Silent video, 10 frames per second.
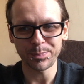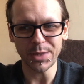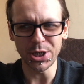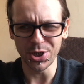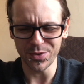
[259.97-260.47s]

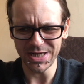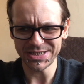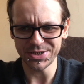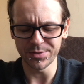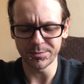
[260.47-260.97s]
You know, there are
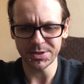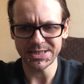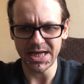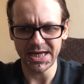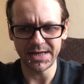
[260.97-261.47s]
certain books
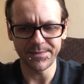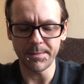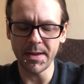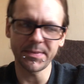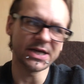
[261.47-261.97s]
that I keep
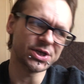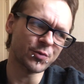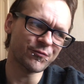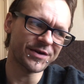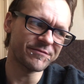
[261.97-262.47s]
that maybe I
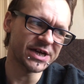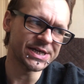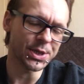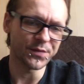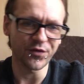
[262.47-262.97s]
don't
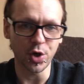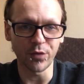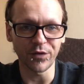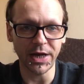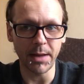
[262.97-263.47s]
reread over and
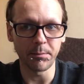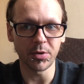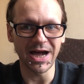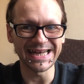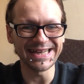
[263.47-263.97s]
over again,
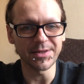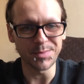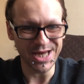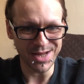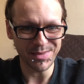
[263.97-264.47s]
but I need them
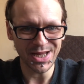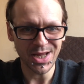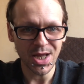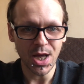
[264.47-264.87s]
near me.